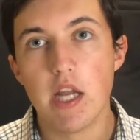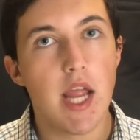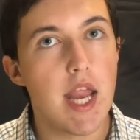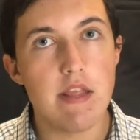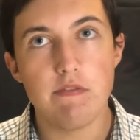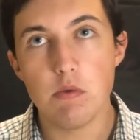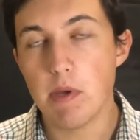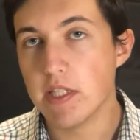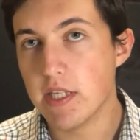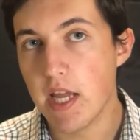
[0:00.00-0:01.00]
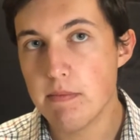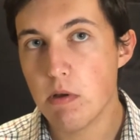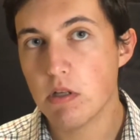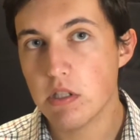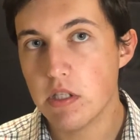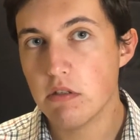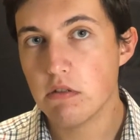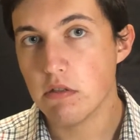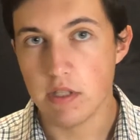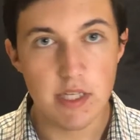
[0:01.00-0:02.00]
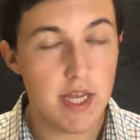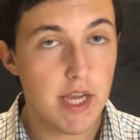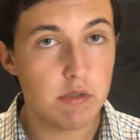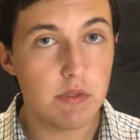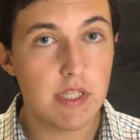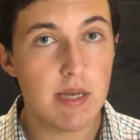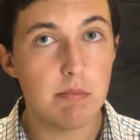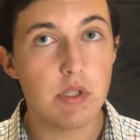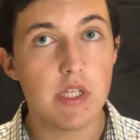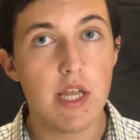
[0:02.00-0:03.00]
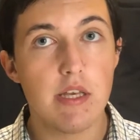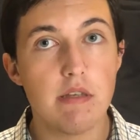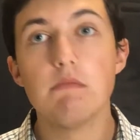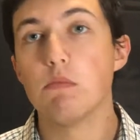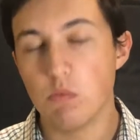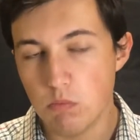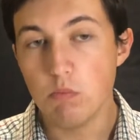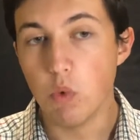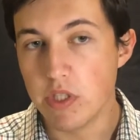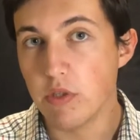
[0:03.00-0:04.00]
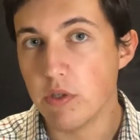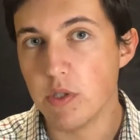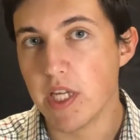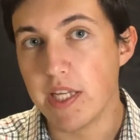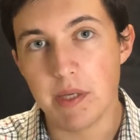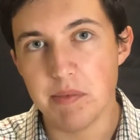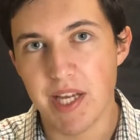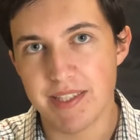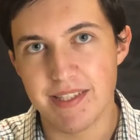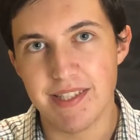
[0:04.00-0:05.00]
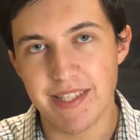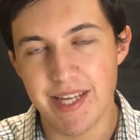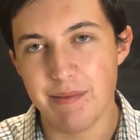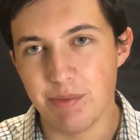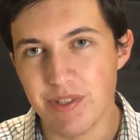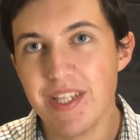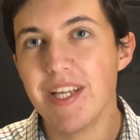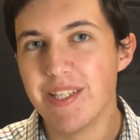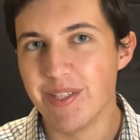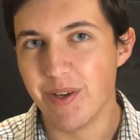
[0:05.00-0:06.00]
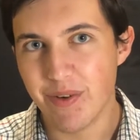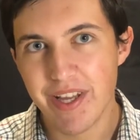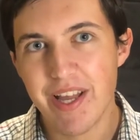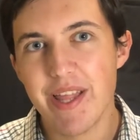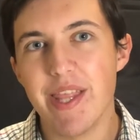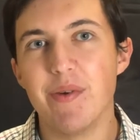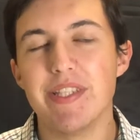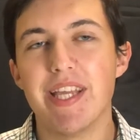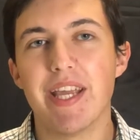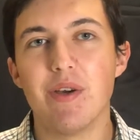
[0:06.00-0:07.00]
And if you made $10 a year, the tax was 10%, we're still using income tax as an example, so they would take